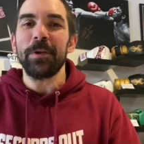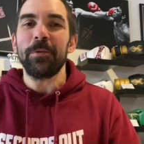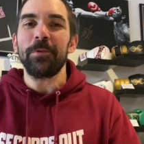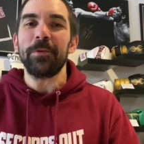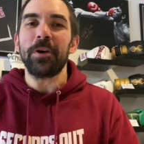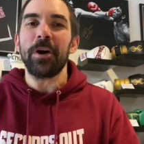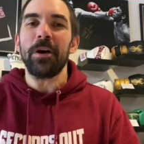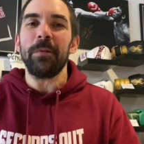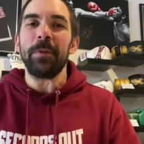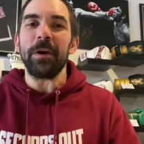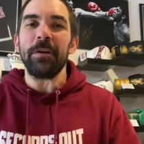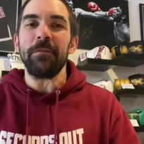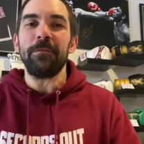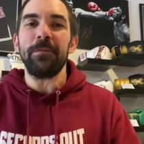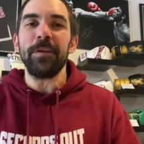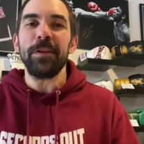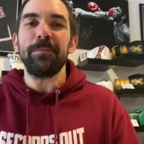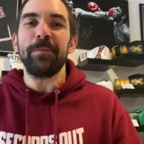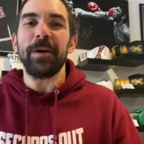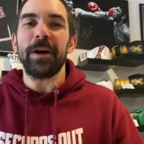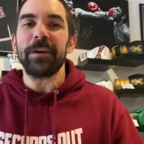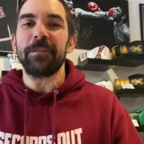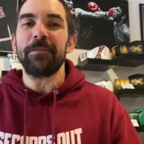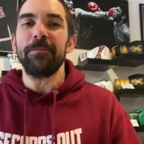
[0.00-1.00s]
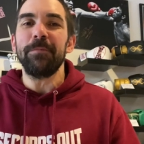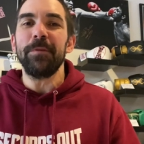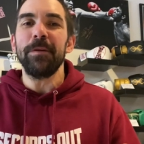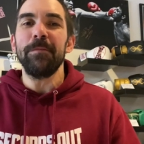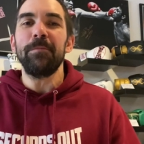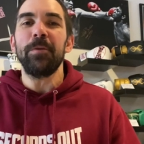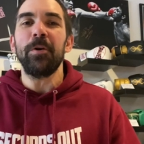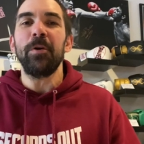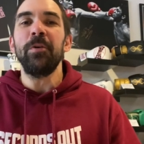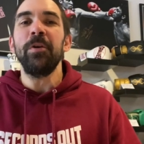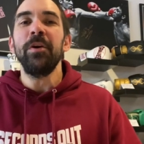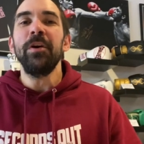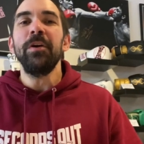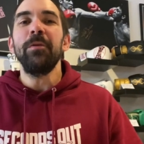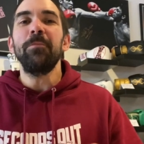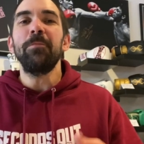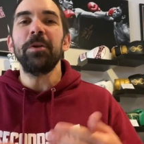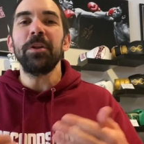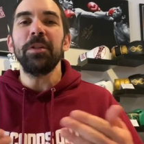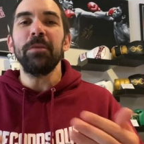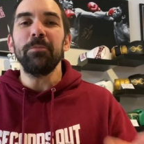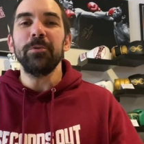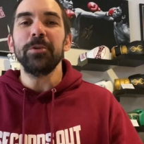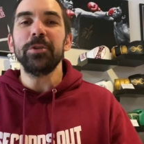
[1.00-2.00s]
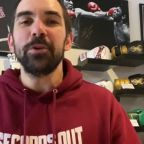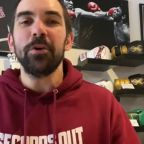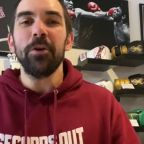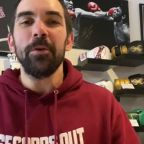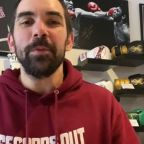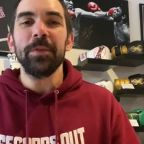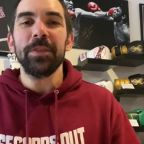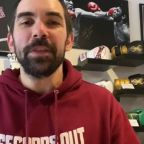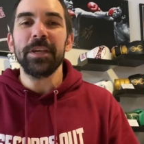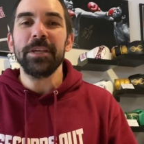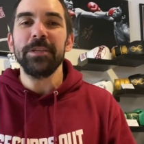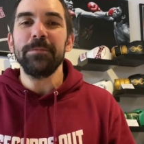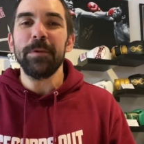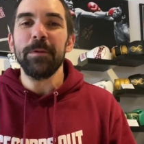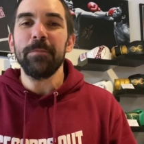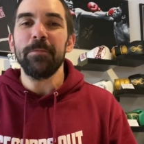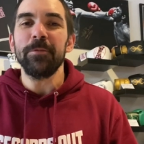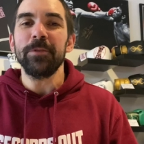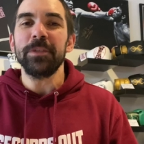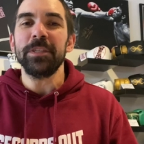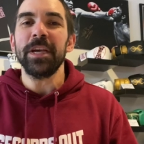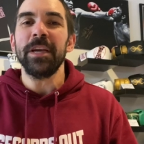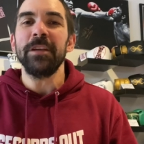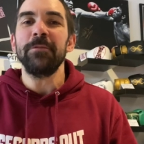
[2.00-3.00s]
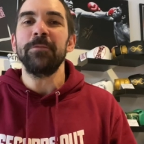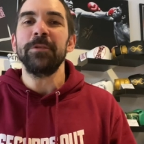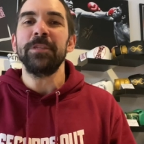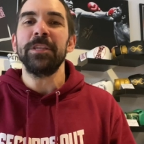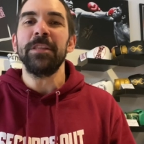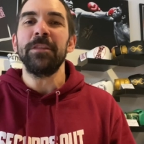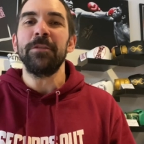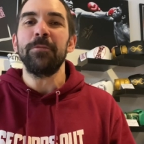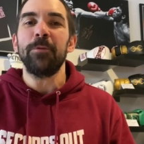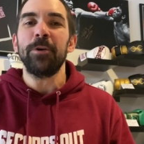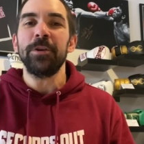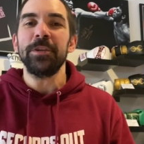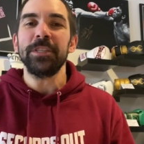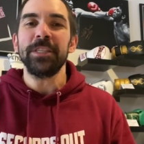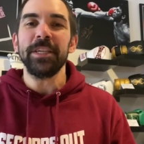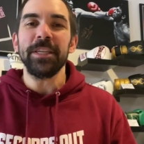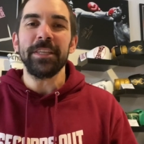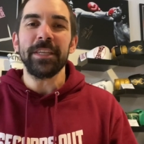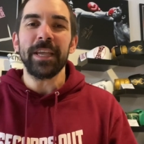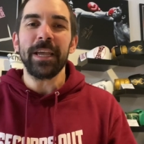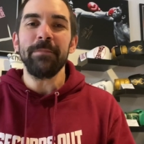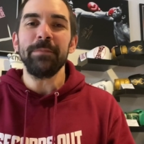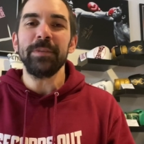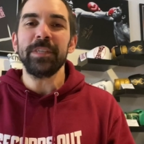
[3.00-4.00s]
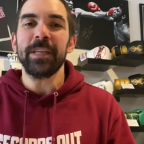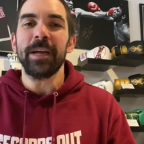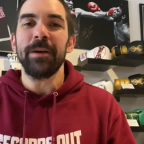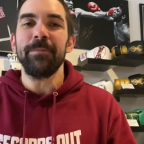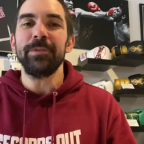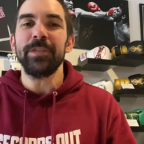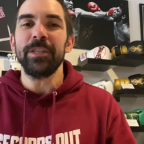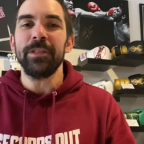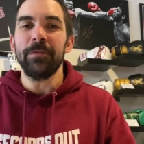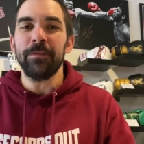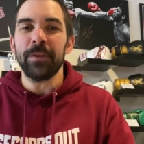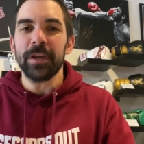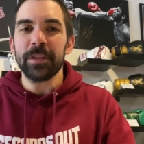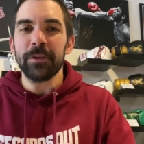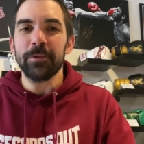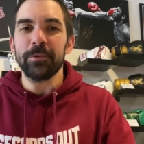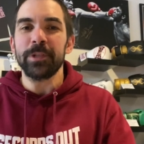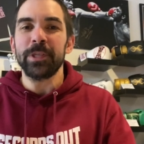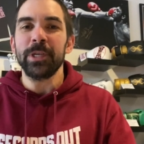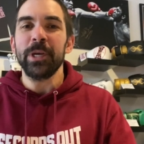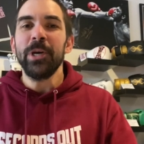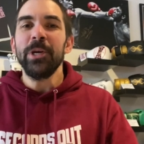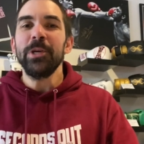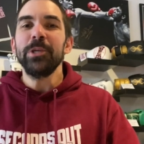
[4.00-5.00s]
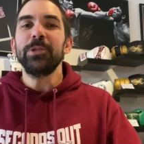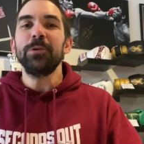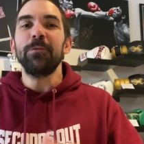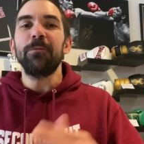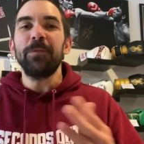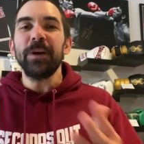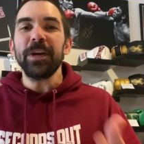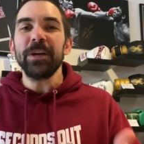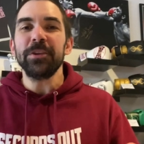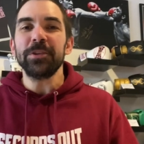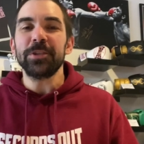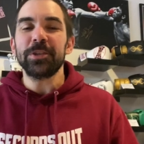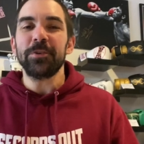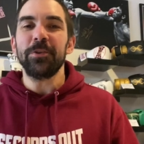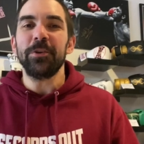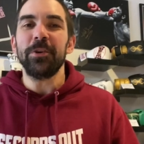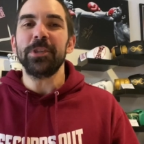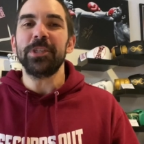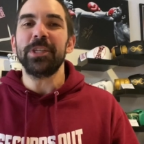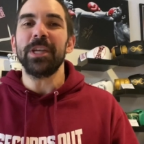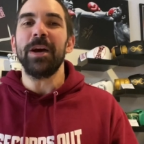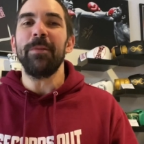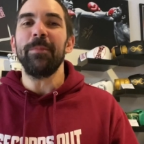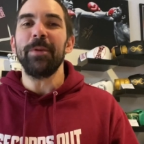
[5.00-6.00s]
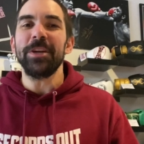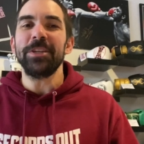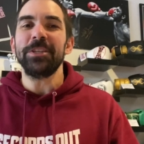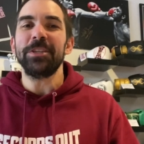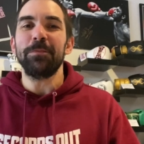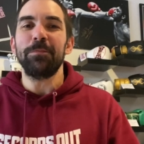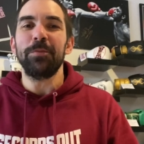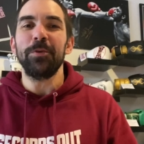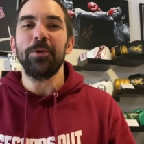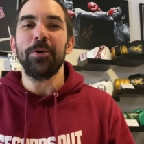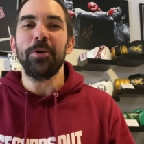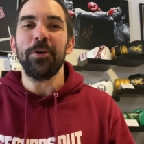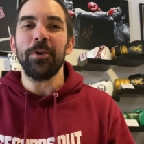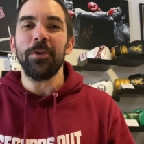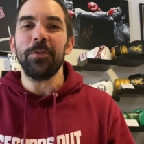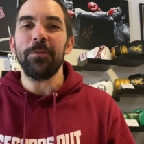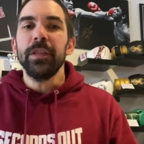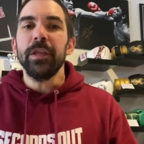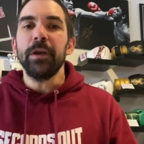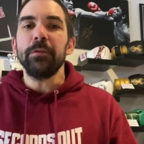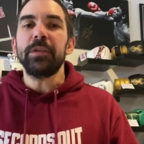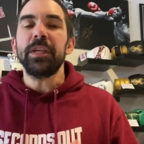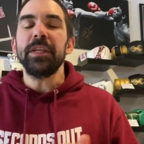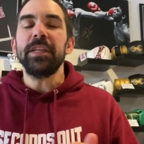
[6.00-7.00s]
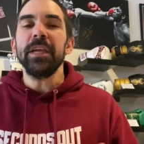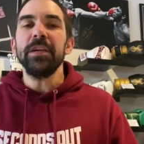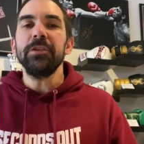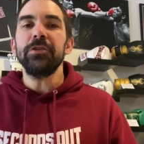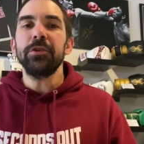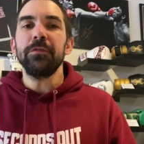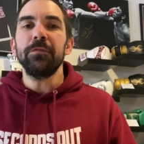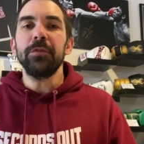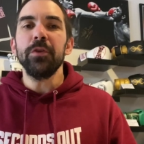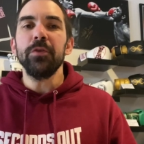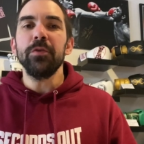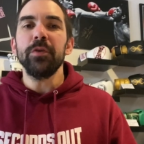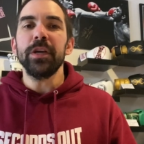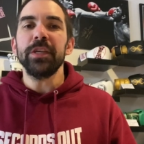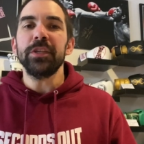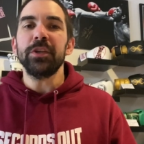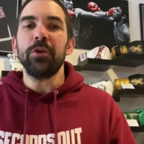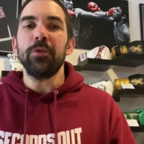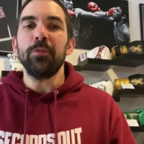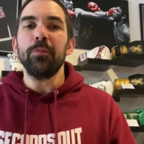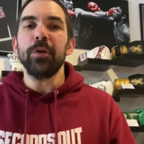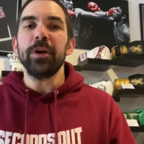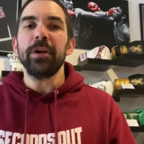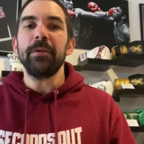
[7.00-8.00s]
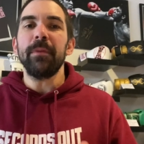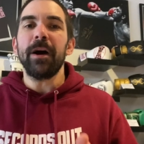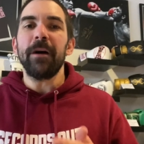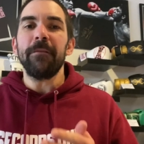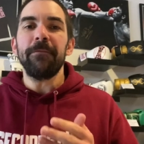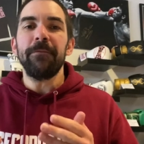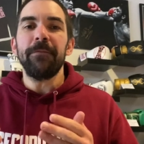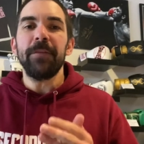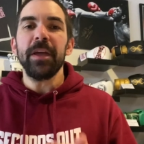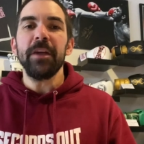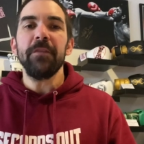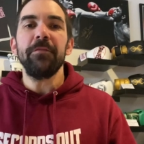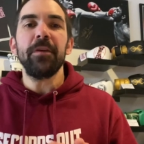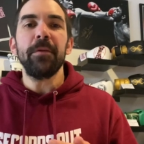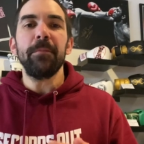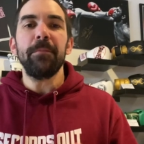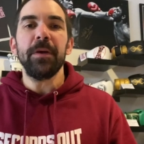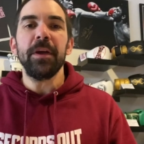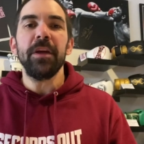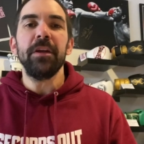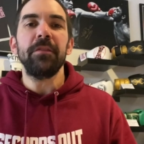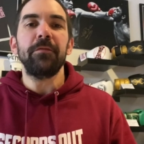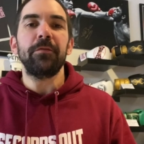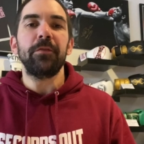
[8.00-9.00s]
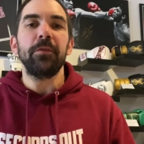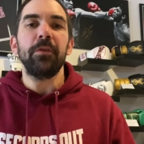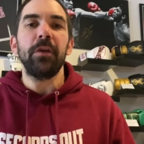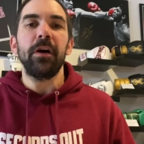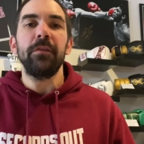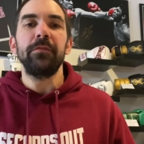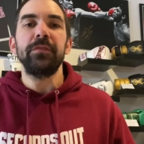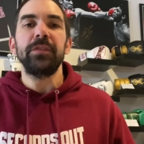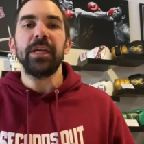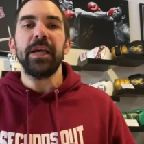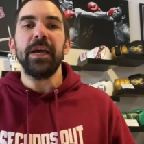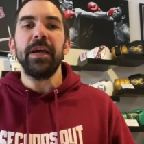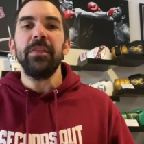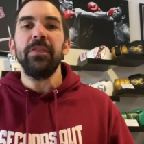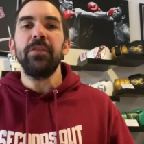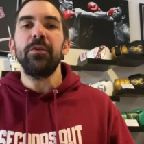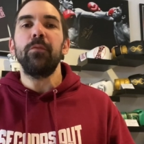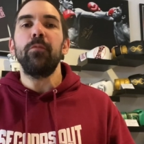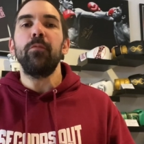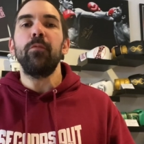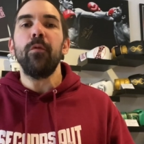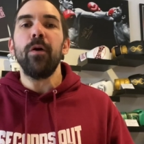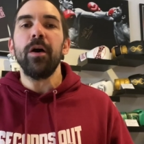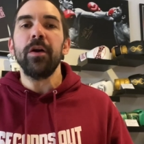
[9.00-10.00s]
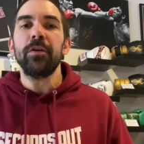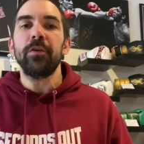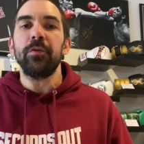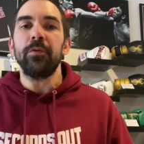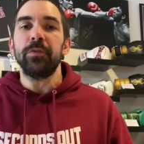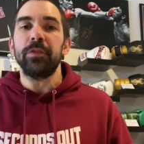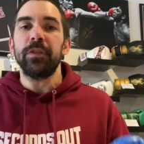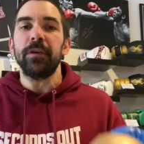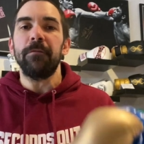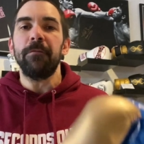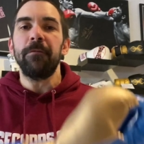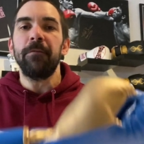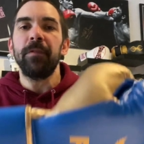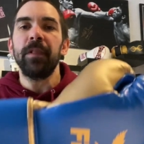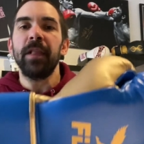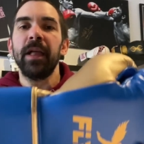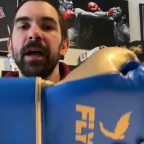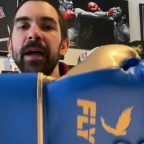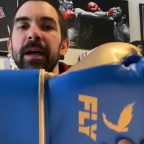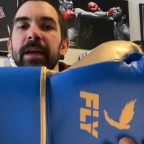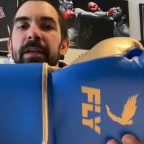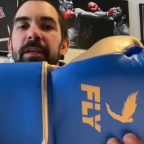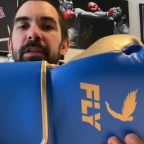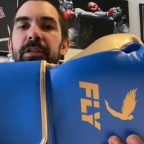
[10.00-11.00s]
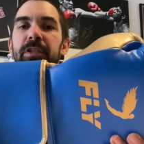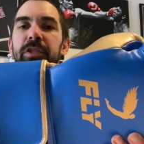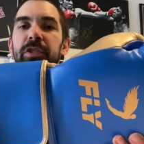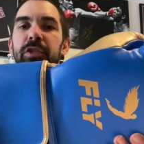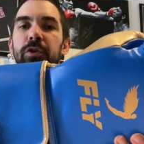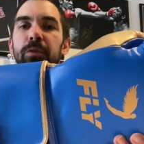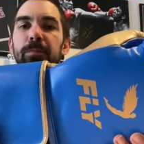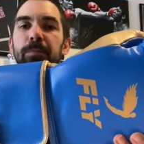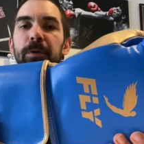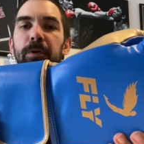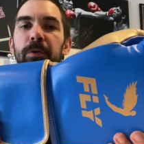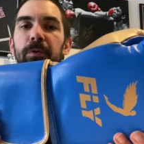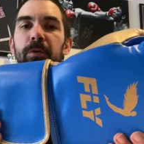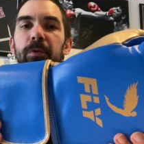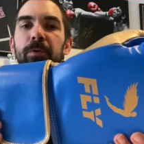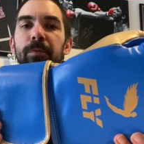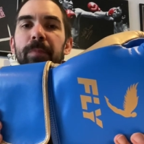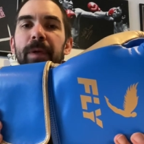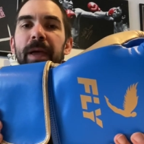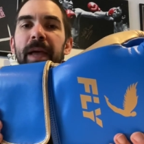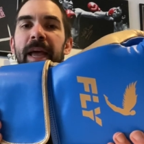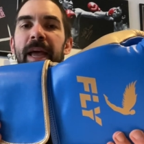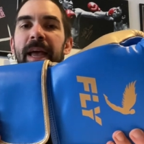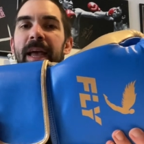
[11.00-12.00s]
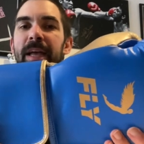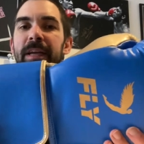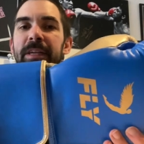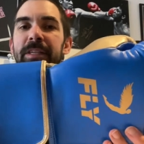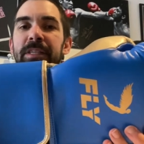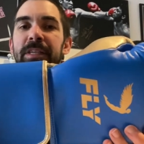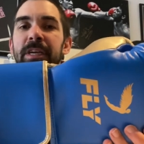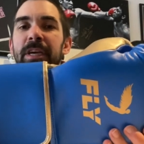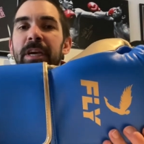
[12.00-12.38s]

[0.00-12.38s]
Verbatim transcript: We got a bit of feedback from people. One of the most common things people said was that they'd want to see timestamps in the videos. So fingers crossed, I managed to pull it off. Now, today's review is on one of my favourite pair of gloves in the world, the Fly Superloop X.